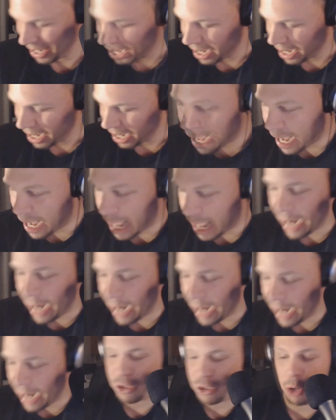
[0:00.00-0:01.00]
I
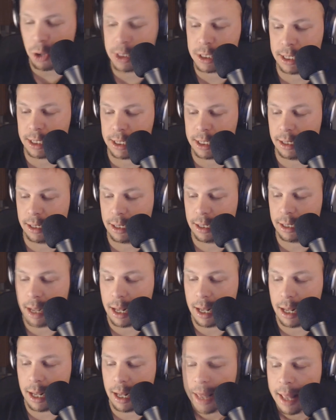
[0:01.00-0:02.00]
have chosen
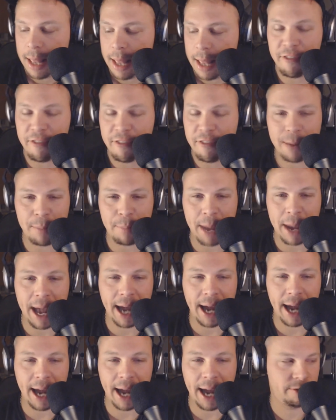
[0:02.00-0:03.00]
the
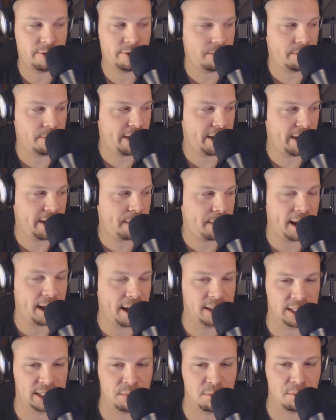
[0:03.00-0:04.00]
vampire from
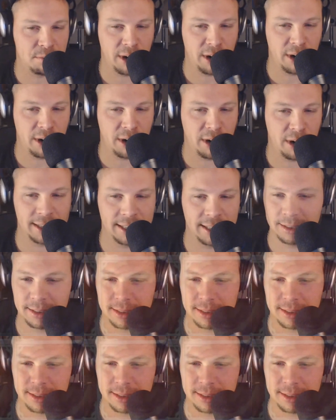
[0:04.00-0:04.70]
Vampire's Embrace.